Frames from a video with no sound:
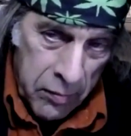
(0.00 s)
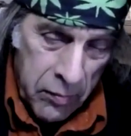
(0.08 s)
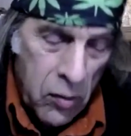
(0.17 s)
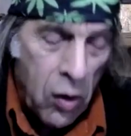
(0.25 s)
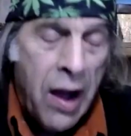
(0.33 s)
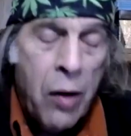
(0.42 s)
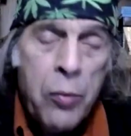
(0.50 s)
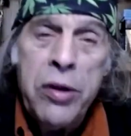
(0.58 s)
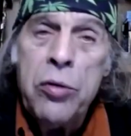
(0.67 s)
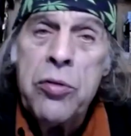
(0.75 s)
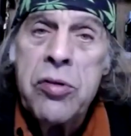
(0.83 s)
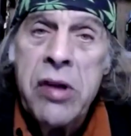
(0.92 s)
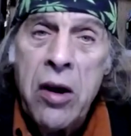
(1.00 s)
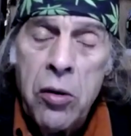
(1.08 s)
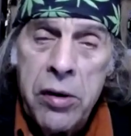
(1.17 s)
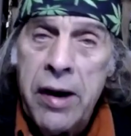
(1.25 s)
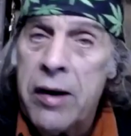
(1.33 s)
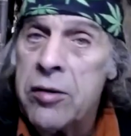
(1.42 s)
or how we use tarot
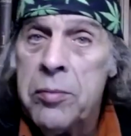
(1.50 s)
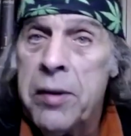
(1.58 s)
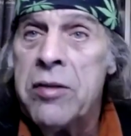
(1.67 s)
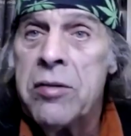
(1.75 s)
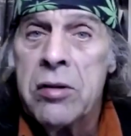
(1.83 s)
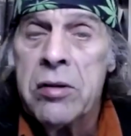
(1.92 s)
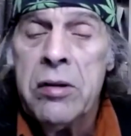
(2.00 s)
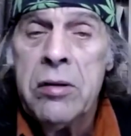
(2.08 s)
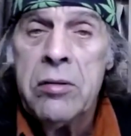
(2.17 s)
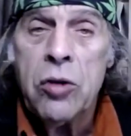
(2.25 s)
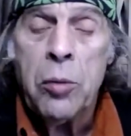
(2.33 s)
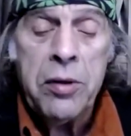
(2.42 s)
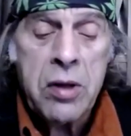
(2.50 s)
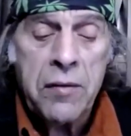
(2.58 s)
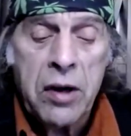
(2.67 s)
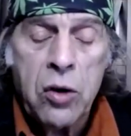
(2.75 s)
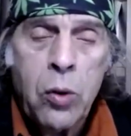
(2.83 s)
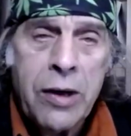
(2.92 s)
cards basically nobody's ever
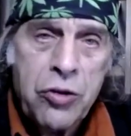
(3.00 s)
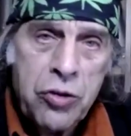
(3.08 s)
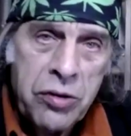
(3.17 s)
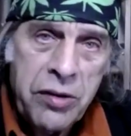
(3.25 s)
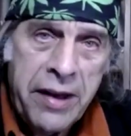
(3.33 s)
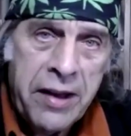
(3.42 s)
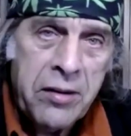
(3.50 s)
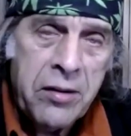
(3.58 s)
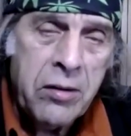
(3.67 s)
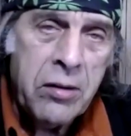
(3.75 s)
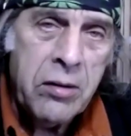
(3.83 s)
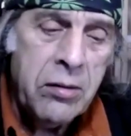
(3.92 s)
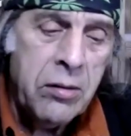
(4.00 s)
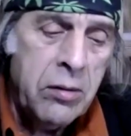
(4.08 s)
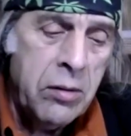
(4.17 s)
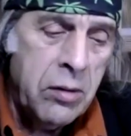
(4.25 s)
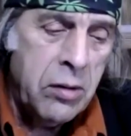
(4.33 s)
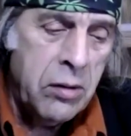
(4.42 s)
questioned that
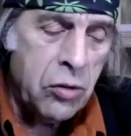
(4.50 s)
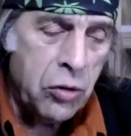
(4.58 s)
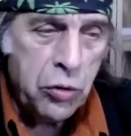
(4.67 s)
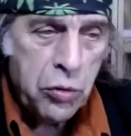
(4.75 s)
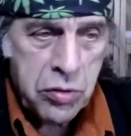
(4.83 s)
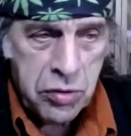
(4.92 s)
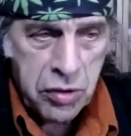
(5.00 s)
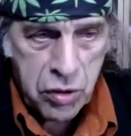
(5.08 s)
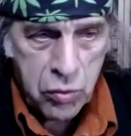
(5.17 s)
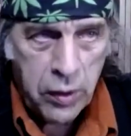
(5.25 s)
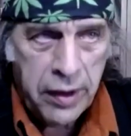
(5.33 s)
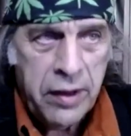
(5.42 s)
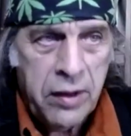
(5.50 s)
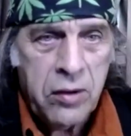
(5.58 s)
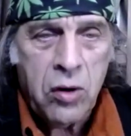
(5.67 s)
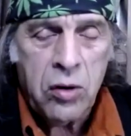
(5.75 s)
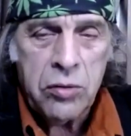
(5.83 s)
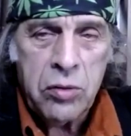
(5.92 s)
or used this way
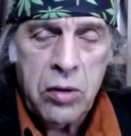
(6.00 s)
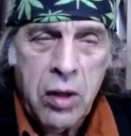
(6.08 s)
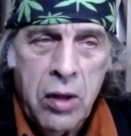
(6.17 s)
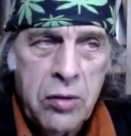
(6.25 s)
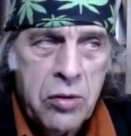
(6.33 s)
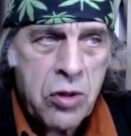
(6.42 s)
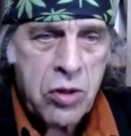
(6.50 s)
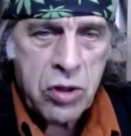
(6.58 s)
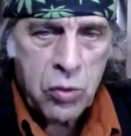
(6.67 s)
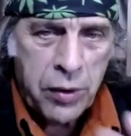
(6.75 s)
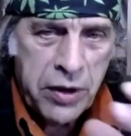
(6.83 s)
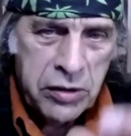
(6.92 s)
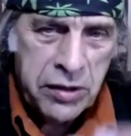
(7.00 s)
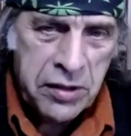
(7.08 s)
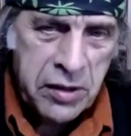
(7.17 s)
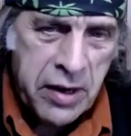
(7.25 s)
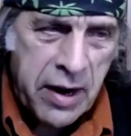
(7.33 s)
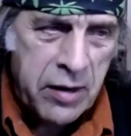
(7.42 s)
or this is the way you lay the
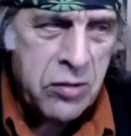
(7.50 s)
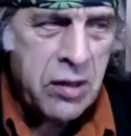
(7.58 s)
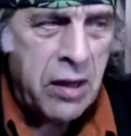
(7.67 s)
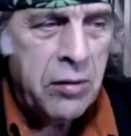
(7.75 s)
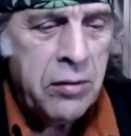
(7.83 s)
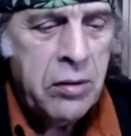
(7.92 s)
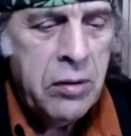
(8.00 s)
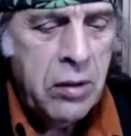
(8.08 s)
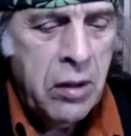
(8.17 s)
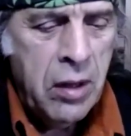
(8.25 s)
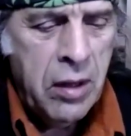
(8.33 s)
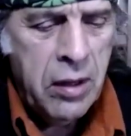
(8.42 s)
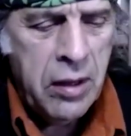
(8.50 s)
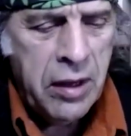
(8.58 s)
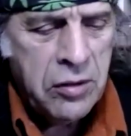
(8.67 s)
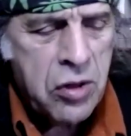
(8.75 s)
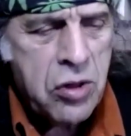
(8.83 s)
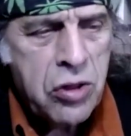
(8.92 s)
cards out and
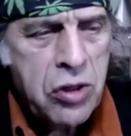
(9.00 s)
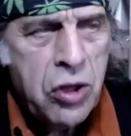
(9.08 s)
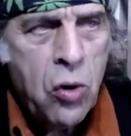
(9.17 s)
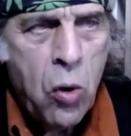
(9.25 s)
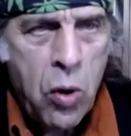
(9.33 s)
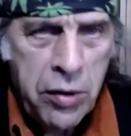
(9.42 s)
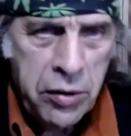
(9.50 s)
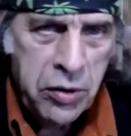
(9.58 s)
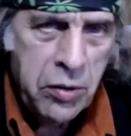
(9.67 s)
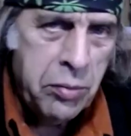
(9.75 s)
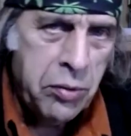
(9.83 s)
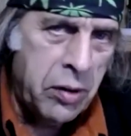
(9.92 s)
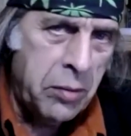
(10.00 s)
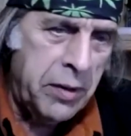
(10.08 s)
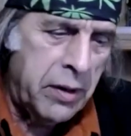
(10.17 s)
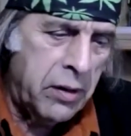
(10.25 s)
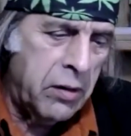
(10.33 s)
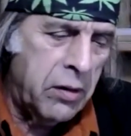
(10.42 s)
this is the order you put them
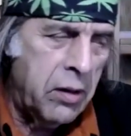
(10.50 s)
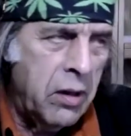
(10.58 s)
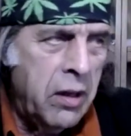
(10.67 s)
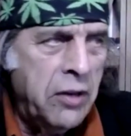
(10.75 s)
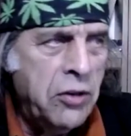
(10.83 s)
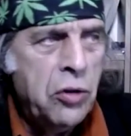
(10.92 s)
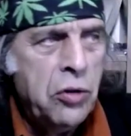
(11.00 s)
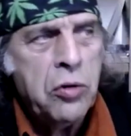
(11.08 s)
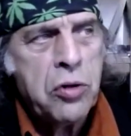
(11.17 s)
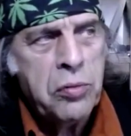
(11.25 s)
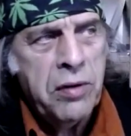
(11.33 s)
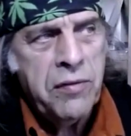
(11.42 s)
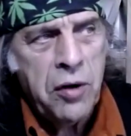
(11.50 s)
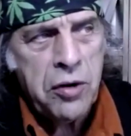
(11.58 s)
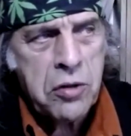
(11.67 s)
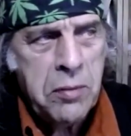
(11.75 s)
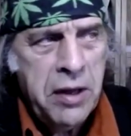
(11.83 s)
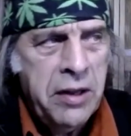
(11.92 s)
in and you use
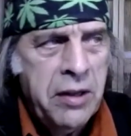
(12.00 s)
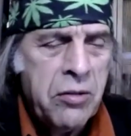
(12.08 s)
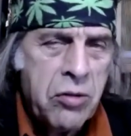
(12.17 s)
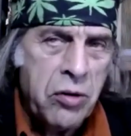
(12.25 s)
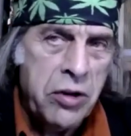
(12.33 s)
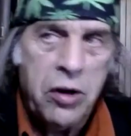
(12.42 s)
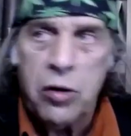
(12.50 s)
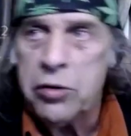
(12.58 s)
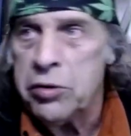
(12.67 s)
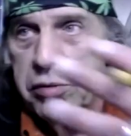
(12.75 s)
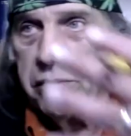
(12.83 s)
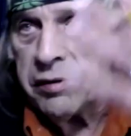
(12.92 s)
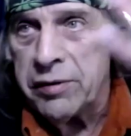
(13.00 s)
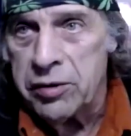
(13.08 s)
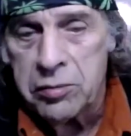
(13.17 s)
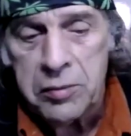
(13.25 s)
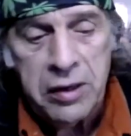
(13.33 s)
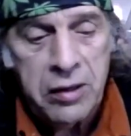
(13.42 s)
reverse meanings or you don't use reverse
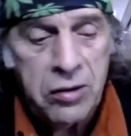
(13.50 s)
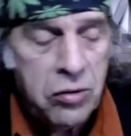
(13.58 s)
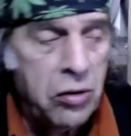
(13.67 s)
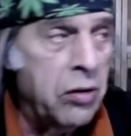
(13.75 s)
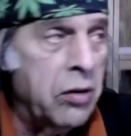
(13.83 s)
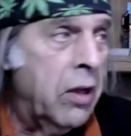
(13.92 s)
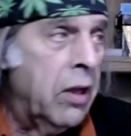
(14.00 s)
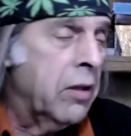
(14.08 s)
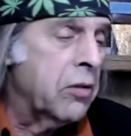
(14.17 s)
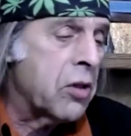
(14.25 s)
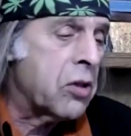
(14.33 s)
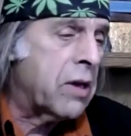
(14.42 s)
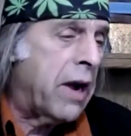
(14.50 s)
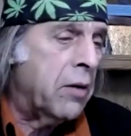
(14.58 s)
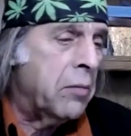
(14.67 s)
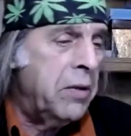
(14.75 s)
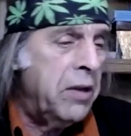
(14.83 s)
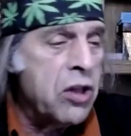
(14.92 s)
meanings or this
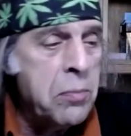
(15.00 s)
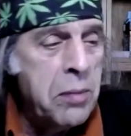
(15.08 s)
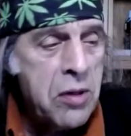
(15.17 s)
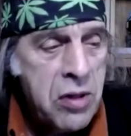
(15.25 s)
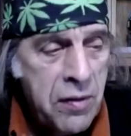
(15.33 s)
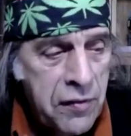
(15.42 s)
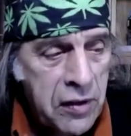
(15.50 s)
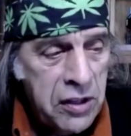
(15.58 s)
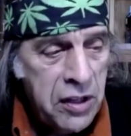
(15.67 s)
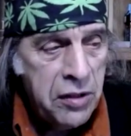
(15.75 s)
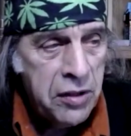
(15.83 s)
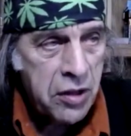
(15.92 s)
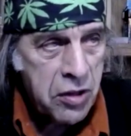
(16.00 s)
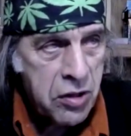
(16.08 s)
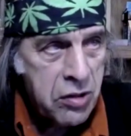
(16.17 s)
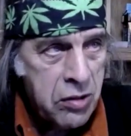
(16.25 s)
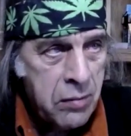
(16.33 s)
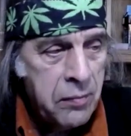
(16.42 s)
card means specifically
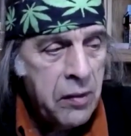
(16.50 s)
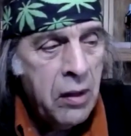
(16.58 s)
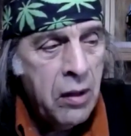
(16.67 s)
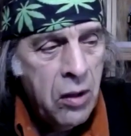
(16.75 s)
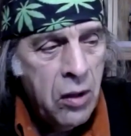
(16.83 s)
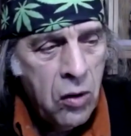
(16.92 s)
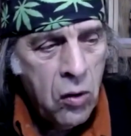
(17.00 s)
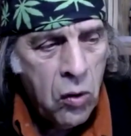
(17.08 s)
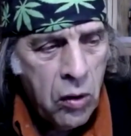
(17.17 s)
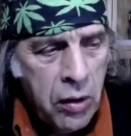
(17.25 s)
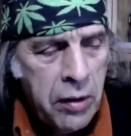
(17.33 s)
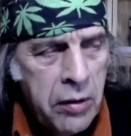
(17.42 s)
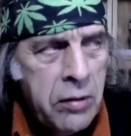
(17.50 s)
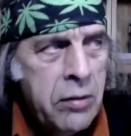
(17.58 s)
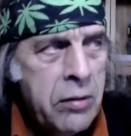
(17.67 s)
this or